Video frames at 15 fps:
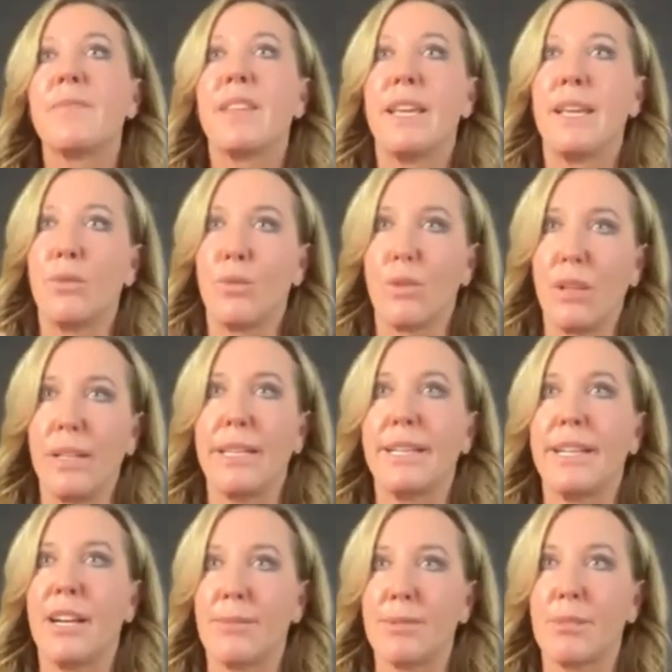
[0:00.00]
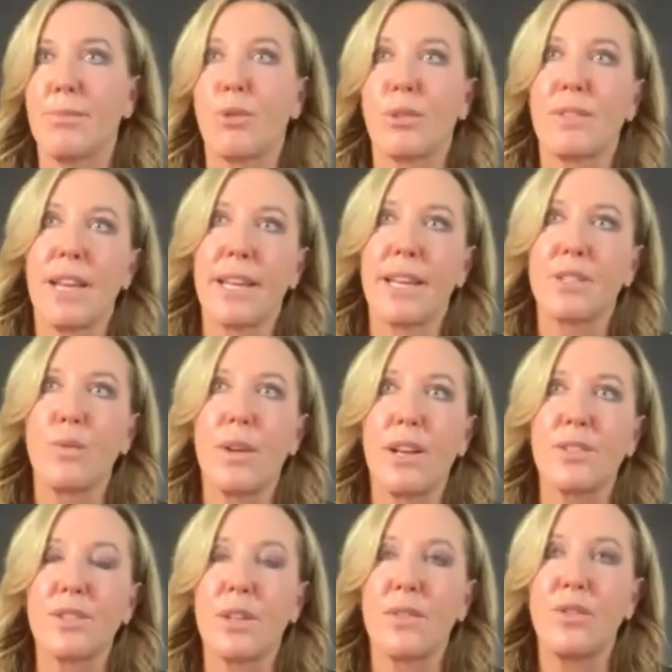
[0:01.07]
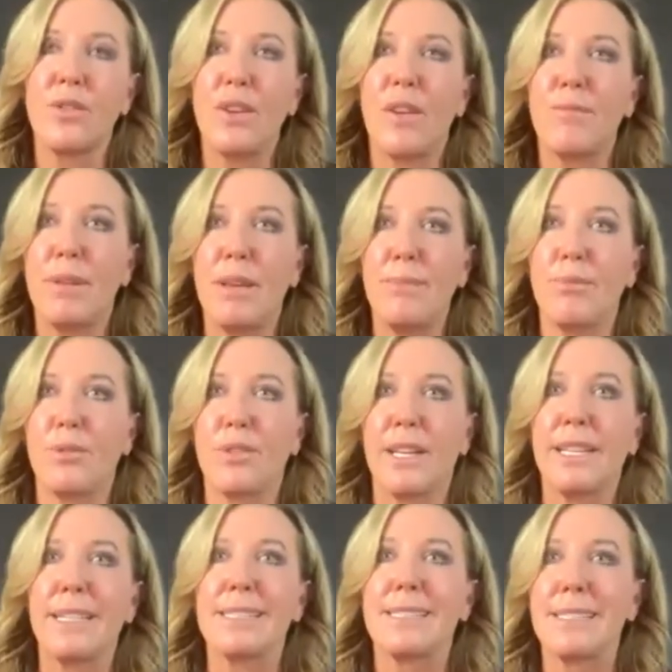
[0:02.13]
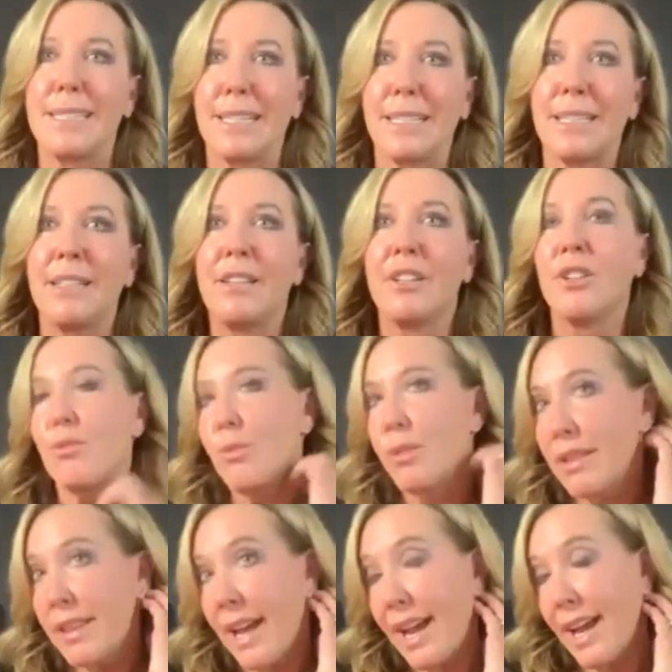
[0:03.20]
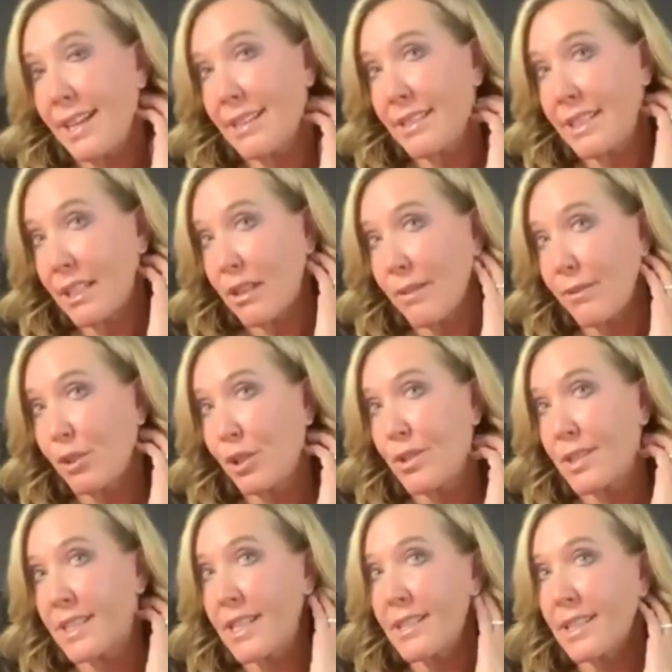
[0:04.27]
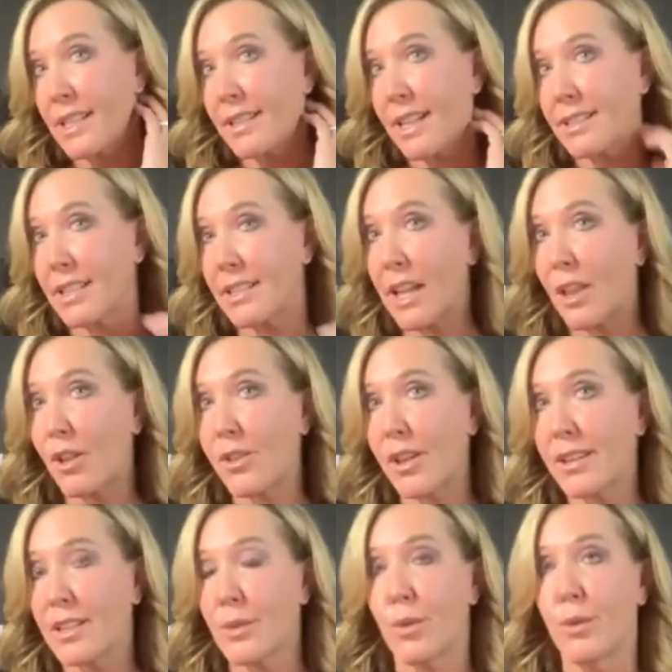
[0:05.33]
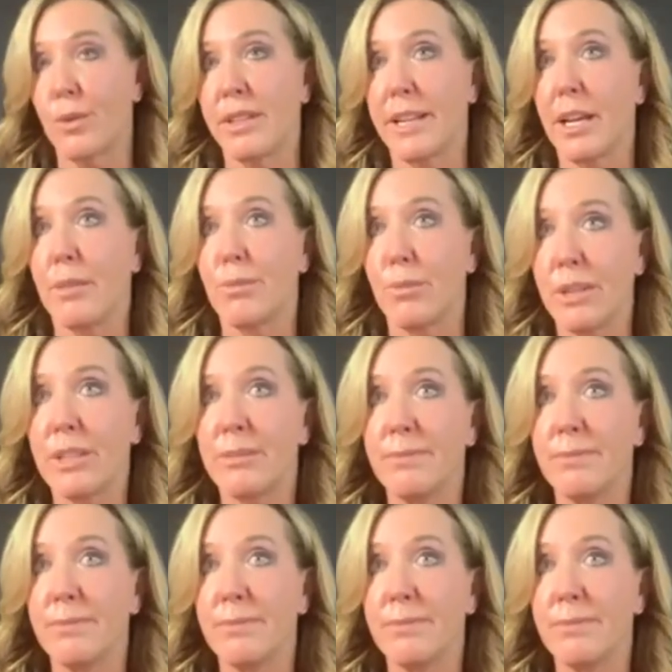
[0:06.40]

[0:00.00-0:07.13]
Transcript: it really can help support that as well. So if you have people that get sick with that during flu season, that's another thing this will really help with.